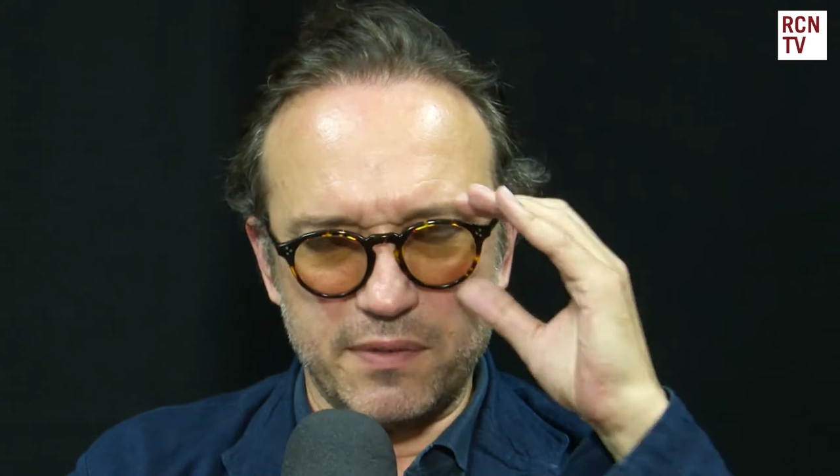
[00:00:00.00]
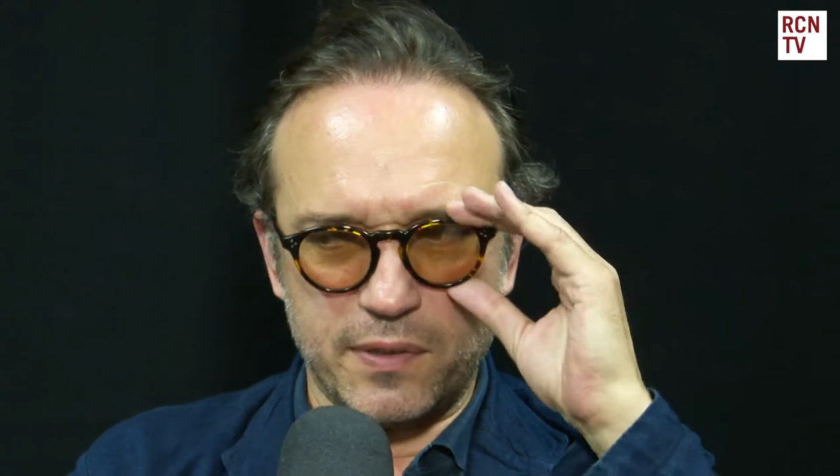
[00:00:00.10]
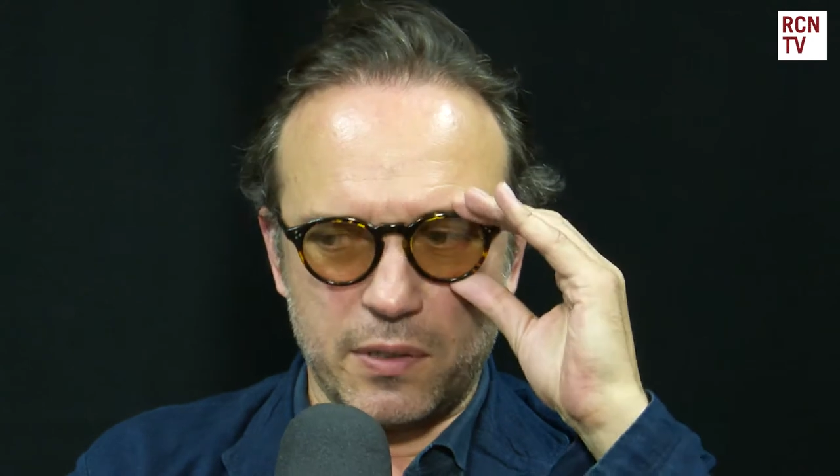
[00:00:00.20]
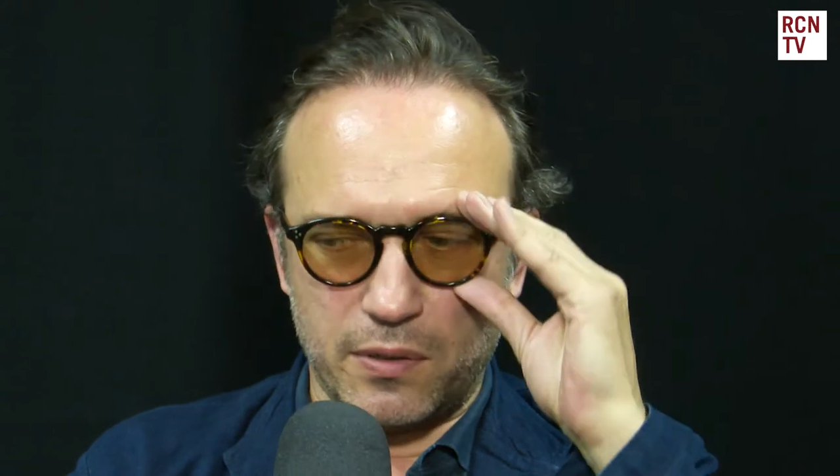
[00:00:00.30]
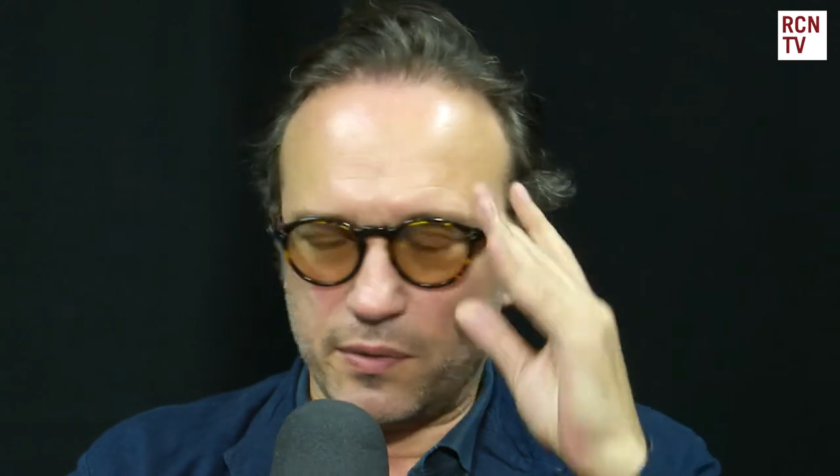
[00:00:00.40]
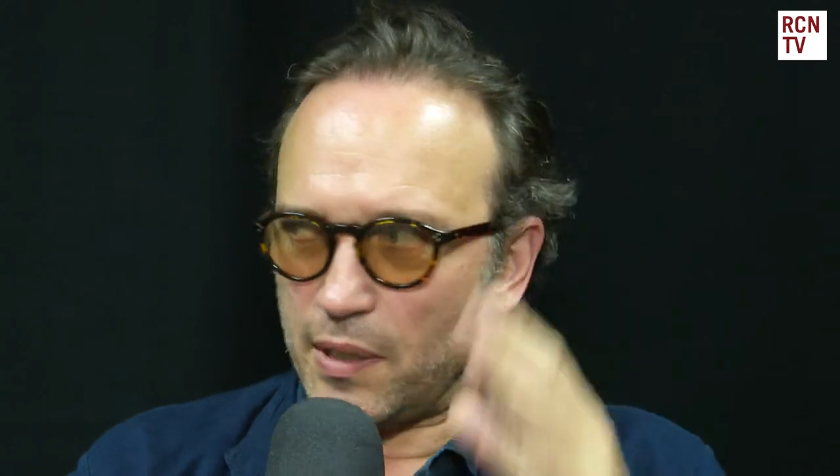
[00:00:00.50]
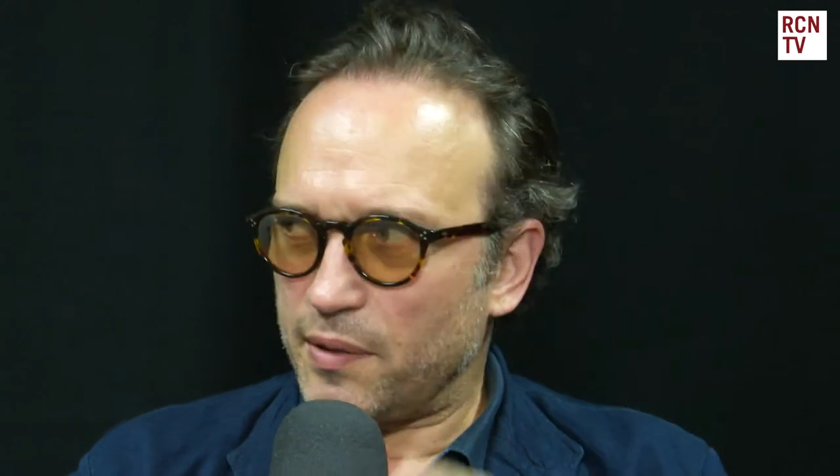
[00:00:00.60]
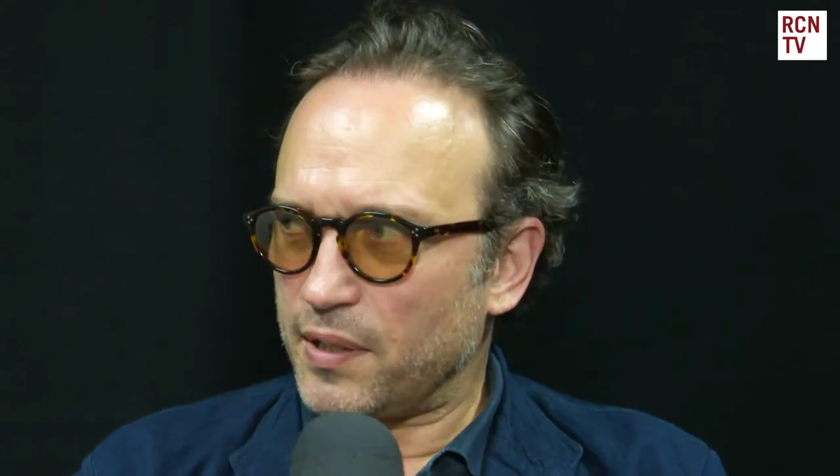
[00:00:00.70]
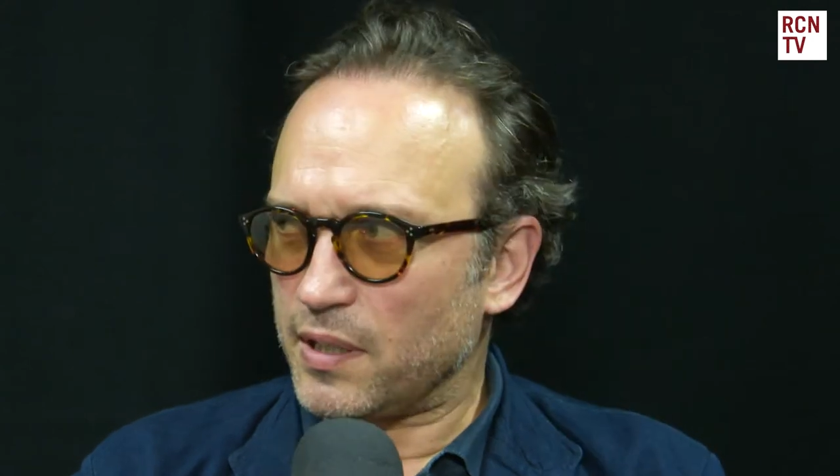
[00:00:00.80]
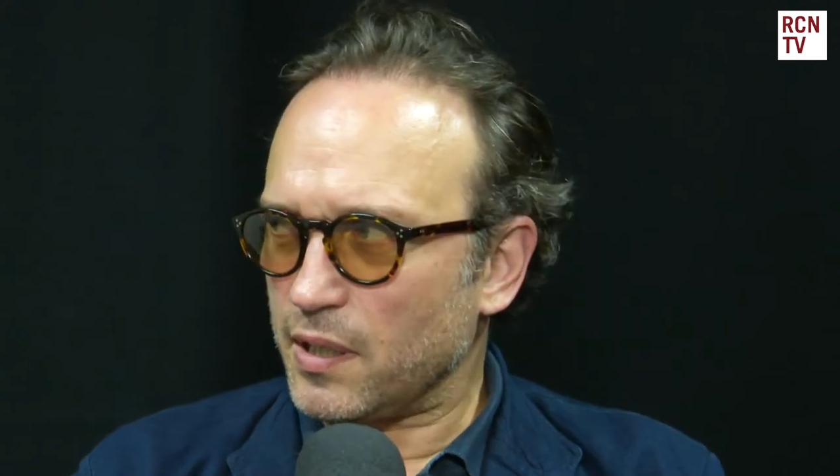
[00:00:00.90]
difficult. And I
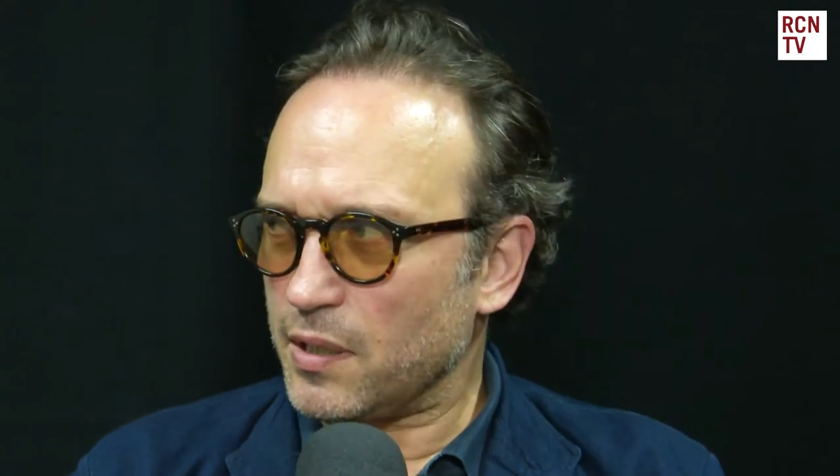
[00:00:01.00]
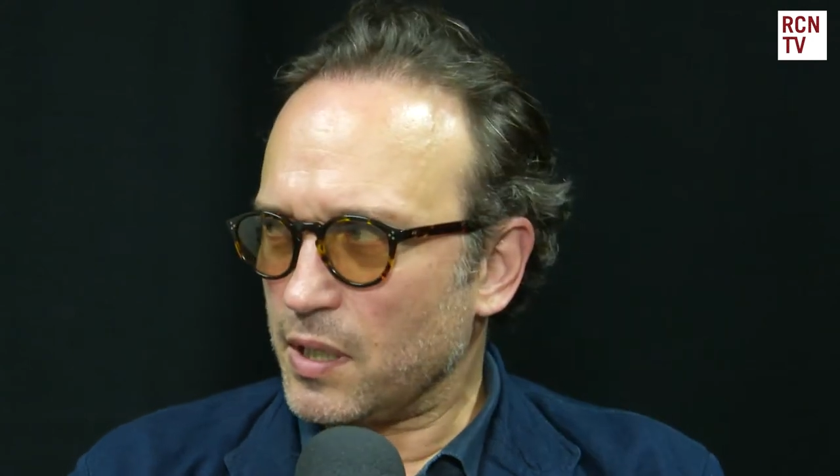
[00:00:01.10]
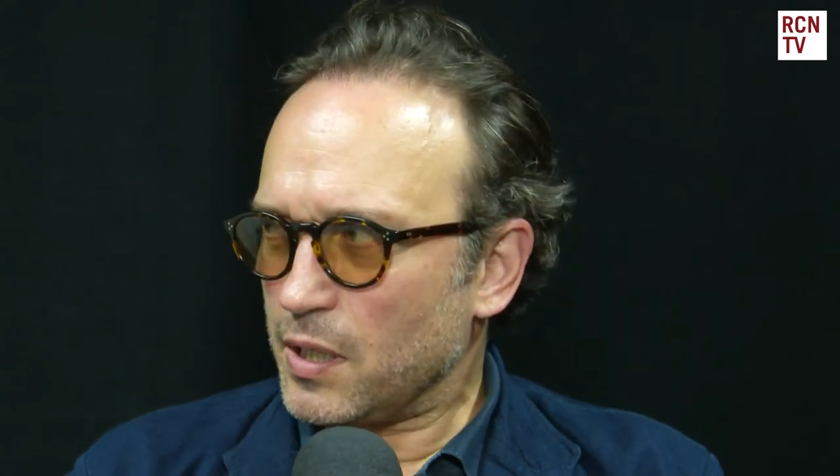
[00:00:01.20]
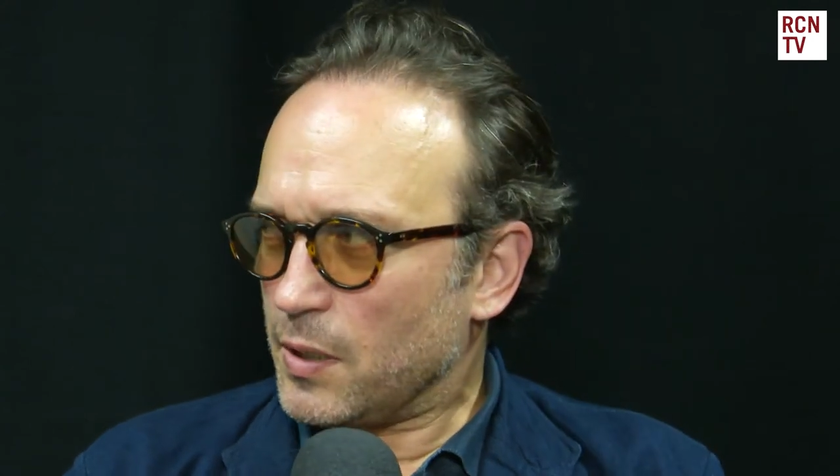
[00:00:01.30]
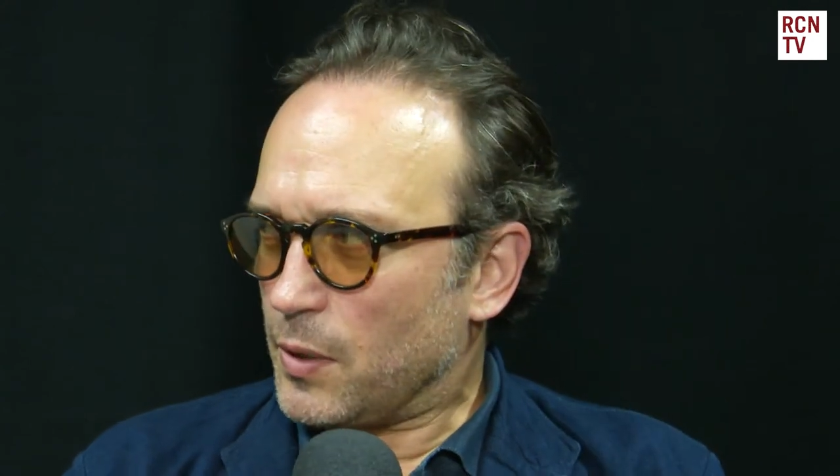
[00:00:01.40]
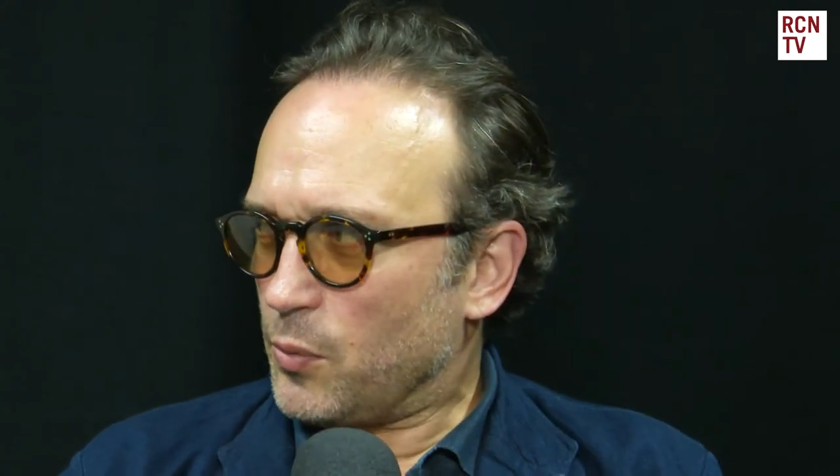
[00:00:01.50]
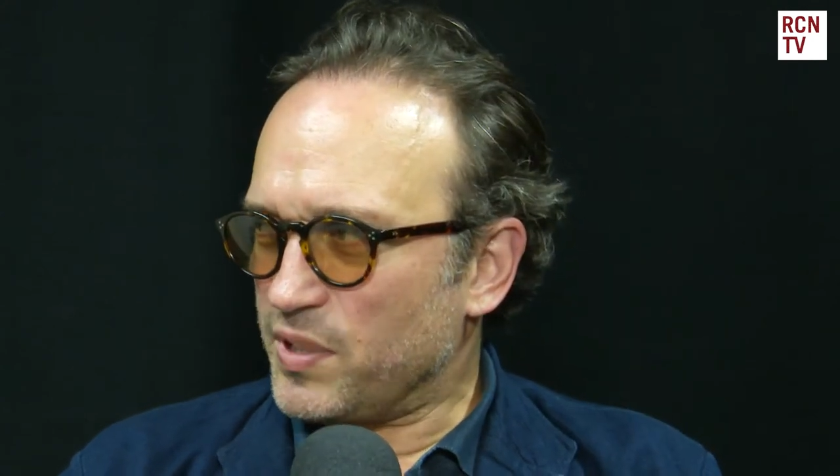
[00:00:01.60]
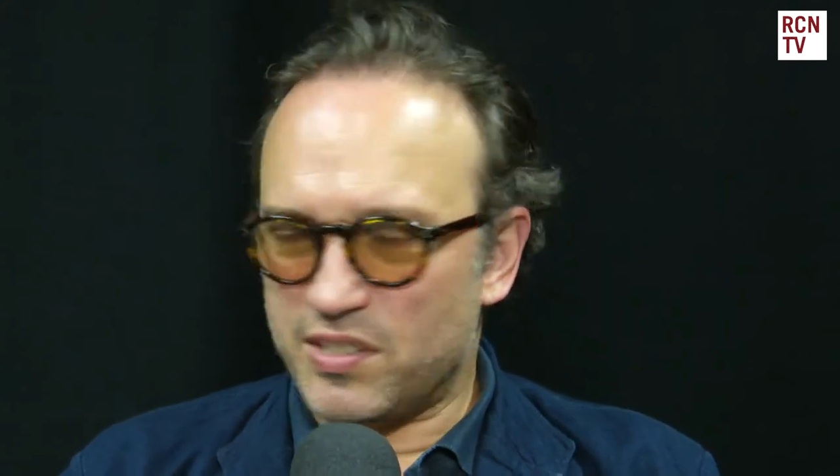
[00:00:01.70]
think uh, we're